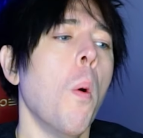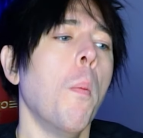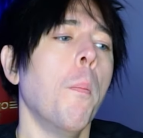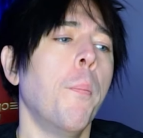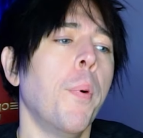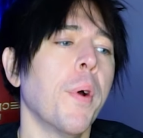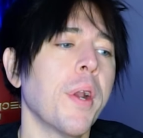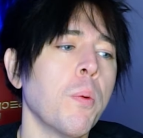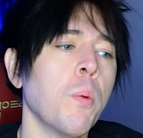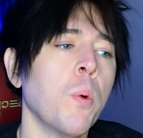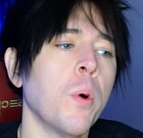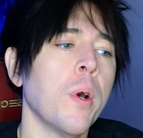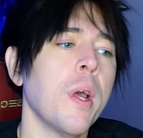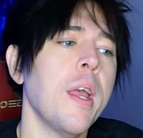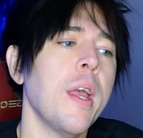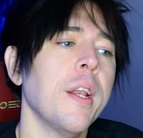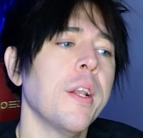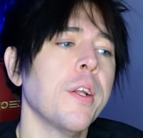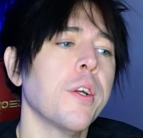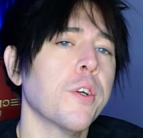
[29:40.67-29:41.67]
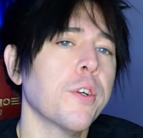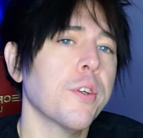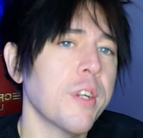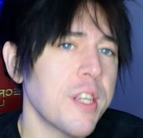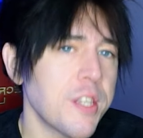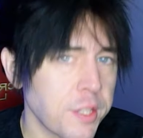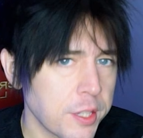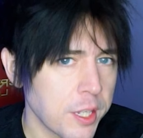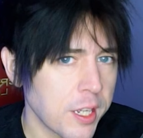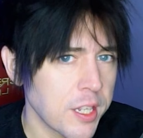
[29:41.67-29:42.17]
but it will
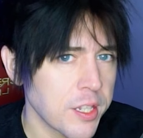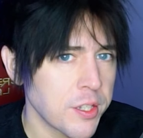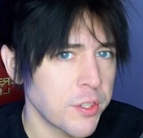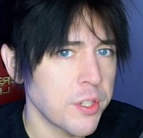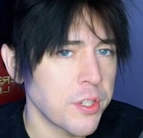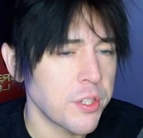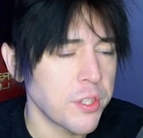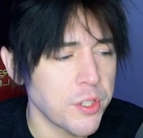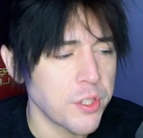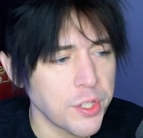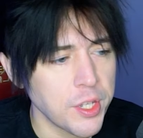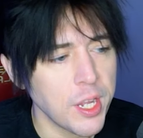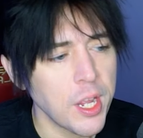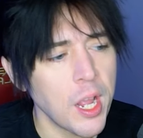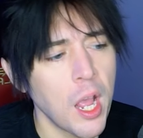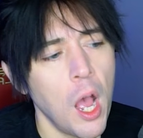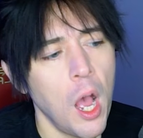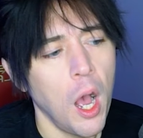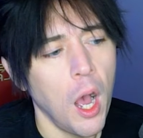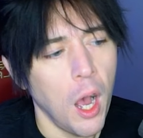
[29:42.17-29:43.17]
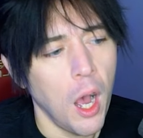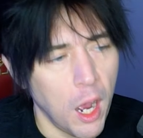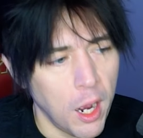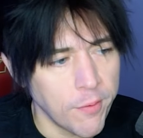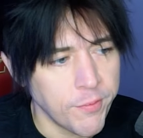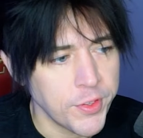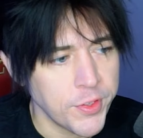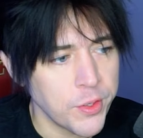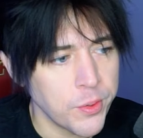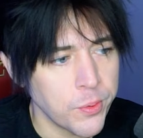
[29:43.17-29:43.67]
increase the consistency
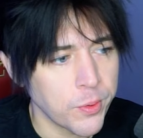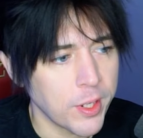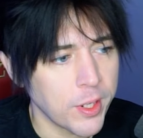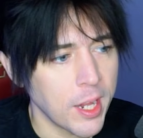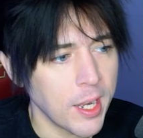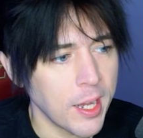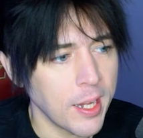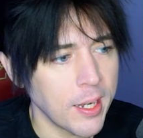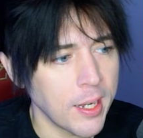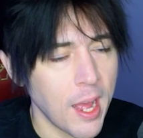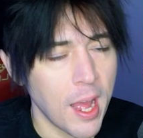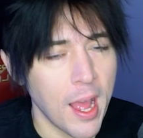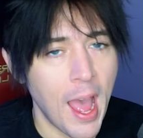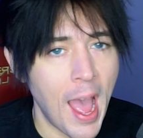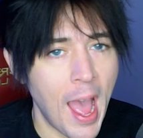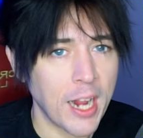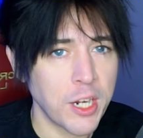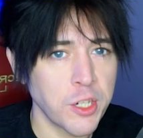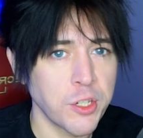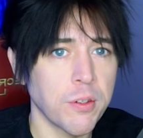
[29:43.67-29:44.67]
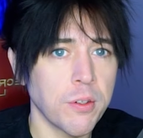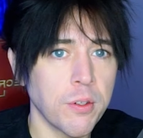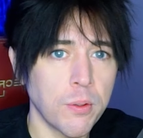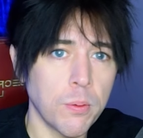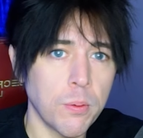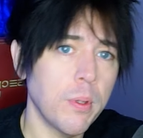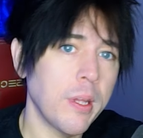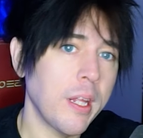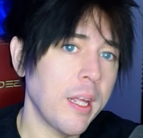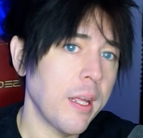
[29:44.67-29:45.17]
of you getting
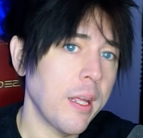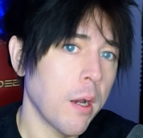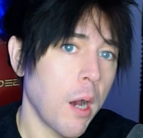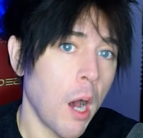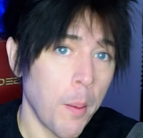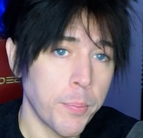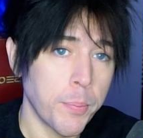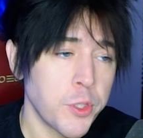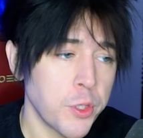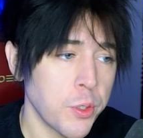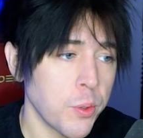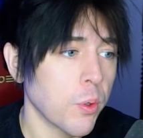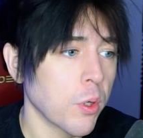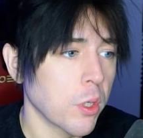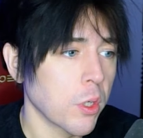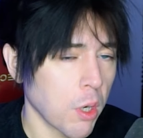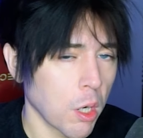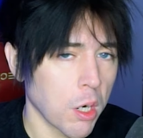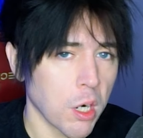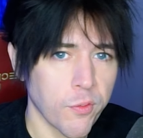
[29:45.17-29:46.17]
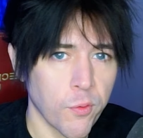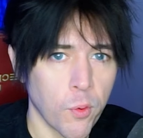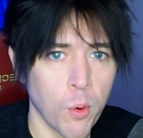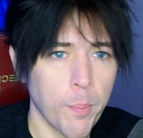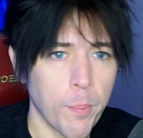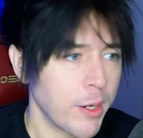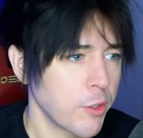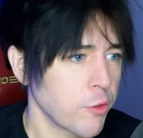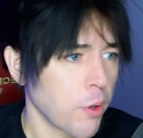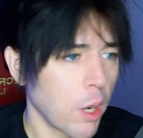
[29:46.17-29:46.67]
actually up to Gardevoir
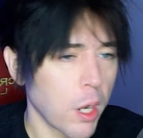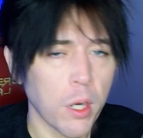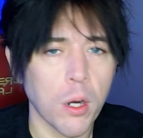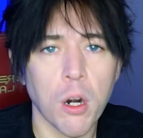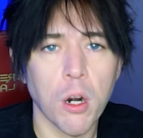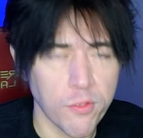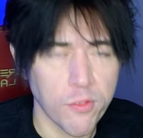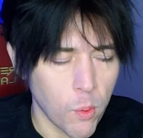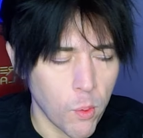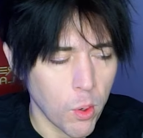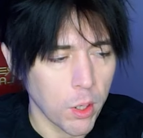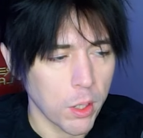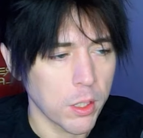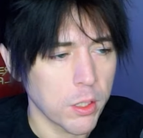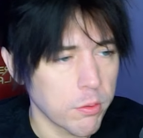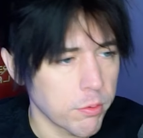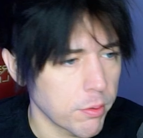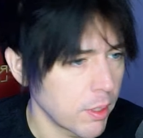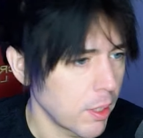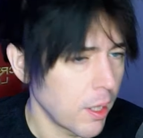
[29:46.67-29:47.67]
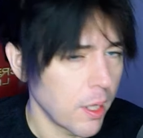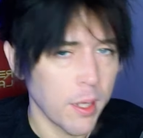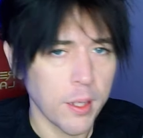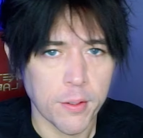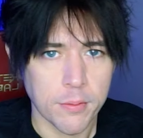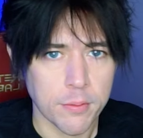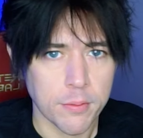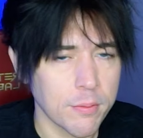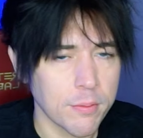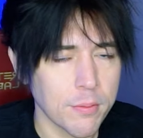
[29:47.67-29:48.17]
by drawing Gardevoir and Krilla
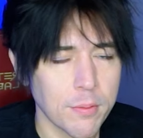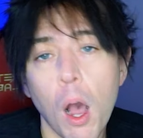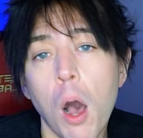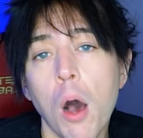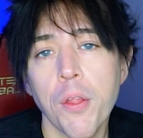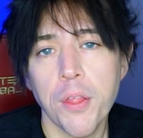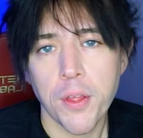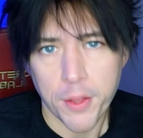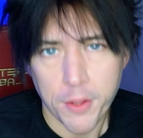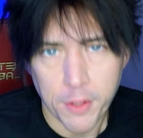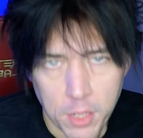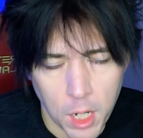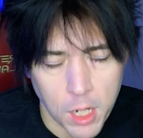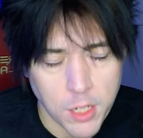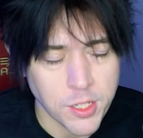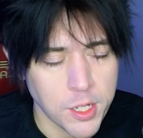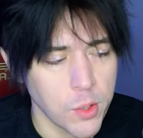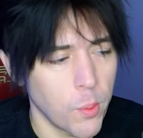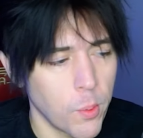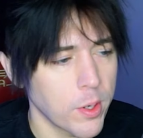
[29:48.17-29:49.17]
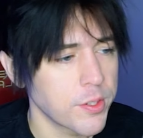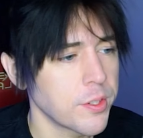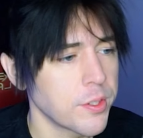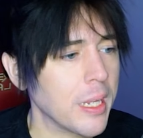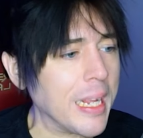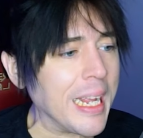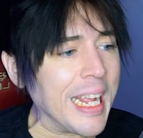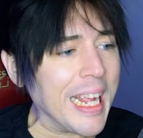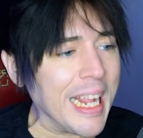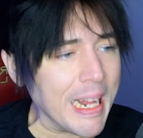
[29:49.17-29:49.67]
and all the other cards that you want to
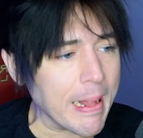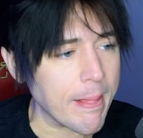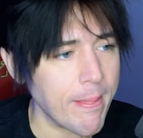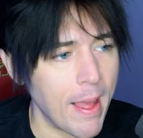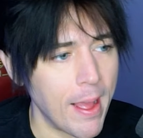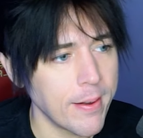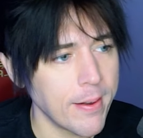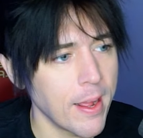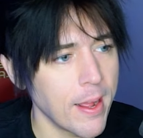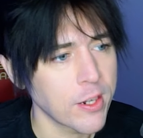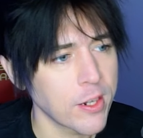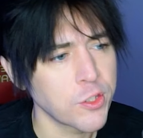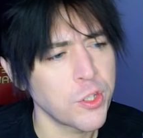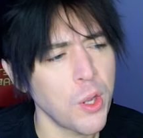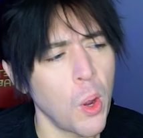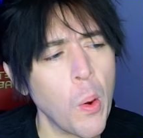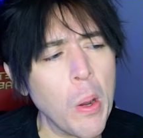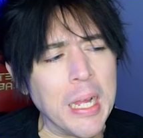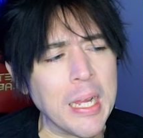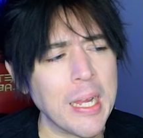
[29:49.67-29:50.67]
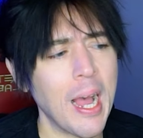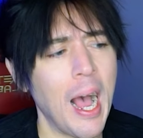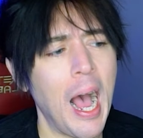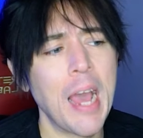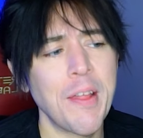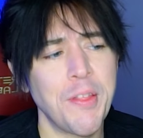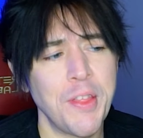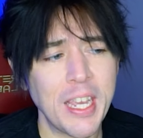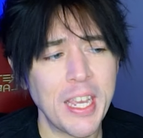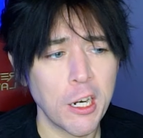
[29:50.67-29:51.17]
see in that deck. So
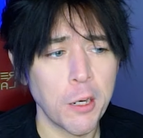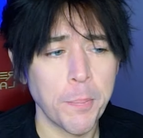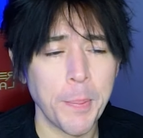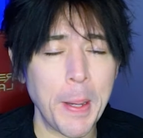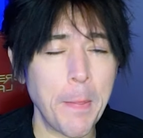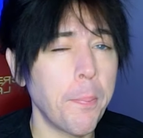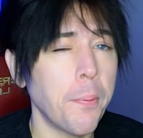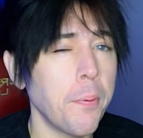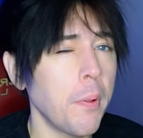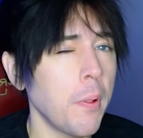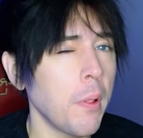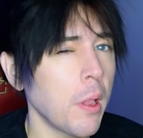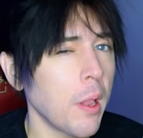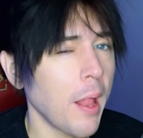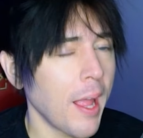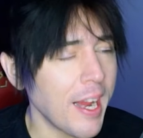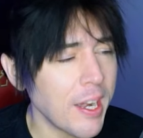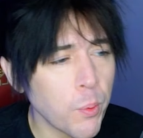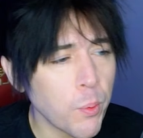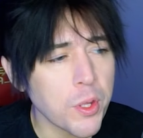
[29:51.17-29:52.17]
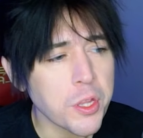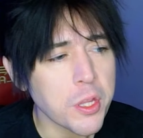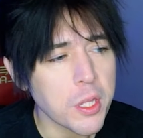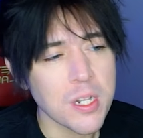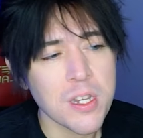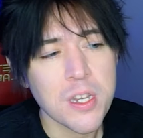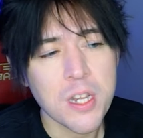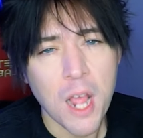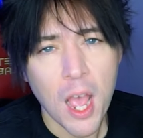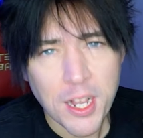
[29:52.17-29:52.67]
I think it'll be played with
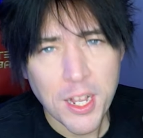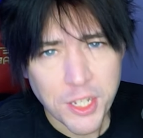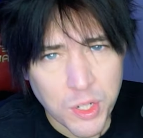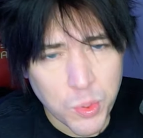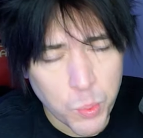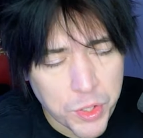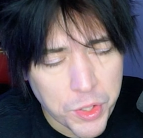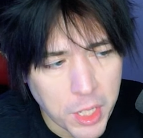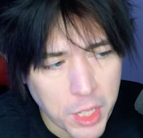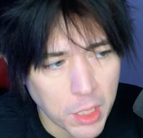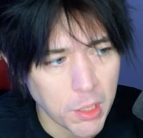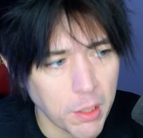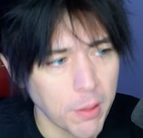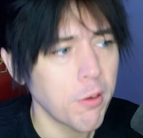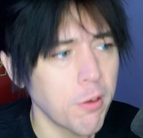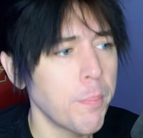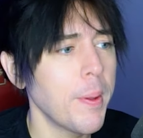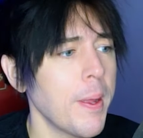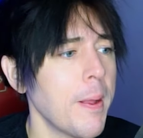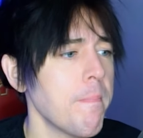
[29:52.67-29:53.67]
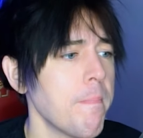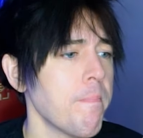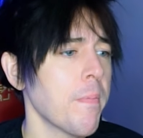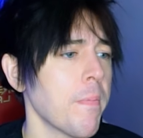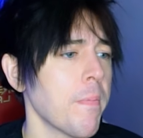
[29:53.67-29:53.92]
and tested with a little bit.